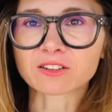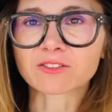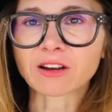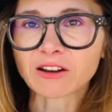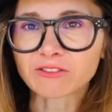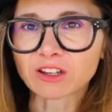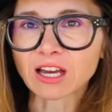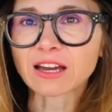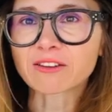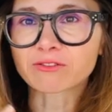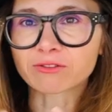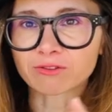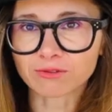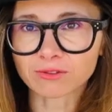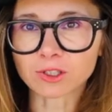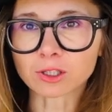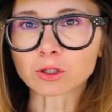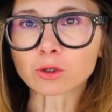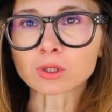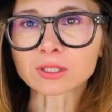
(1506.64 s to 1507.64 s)
After I've
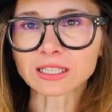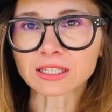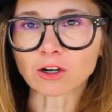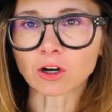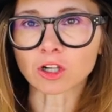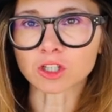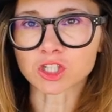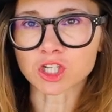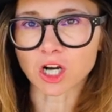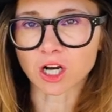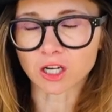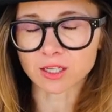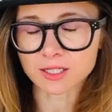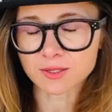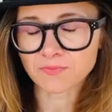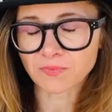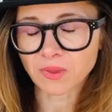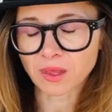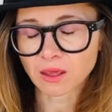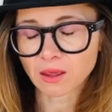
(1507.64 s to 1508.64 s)
looked at all charts.
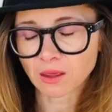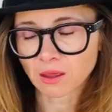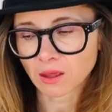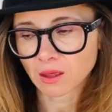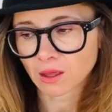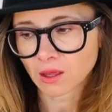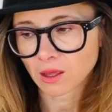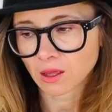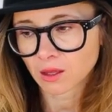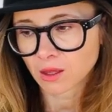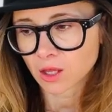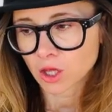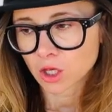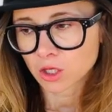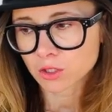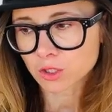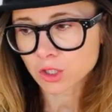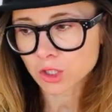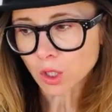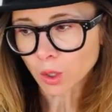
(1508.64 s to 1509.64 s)

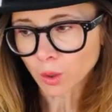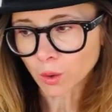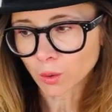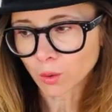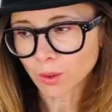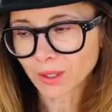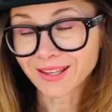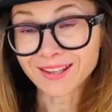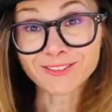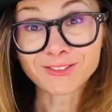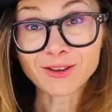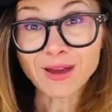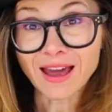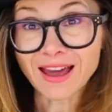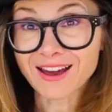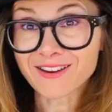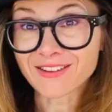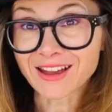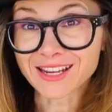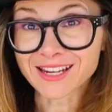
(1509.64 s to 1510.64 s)
So if you
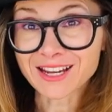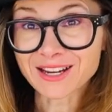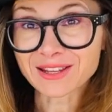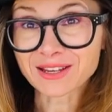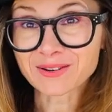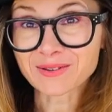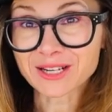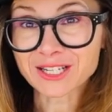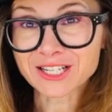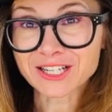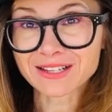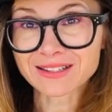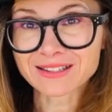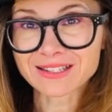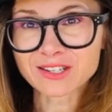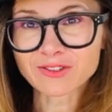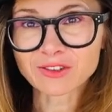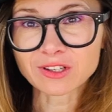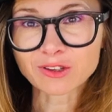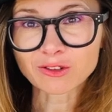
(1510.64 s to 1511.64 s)
have any other
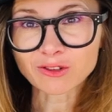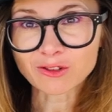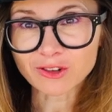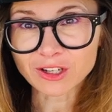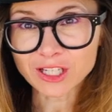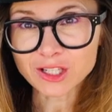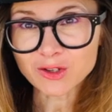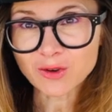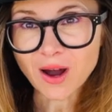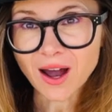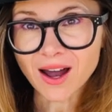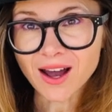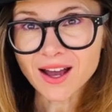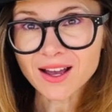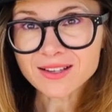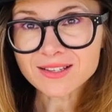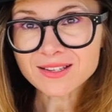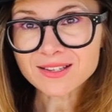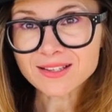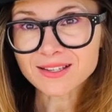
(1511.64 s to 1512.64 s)
questions, feel free to
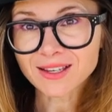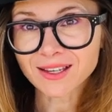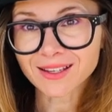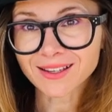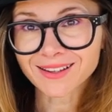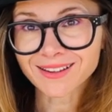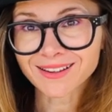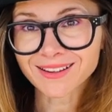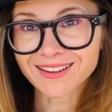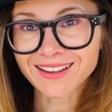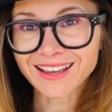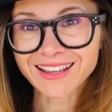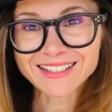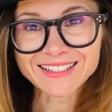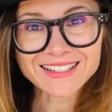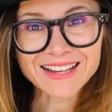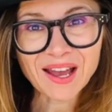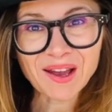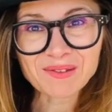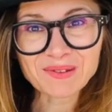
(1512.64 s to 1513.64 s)
ask,
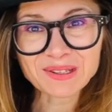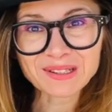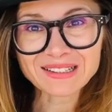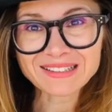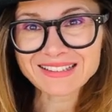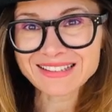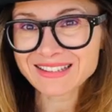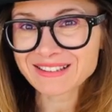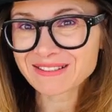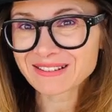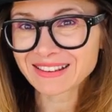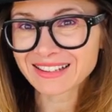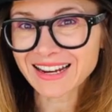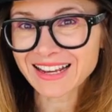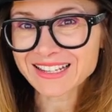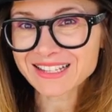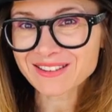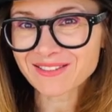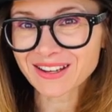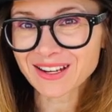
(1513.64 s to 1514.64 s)
and I will see you
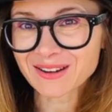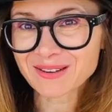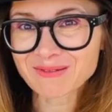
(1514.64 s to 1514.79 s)
next week.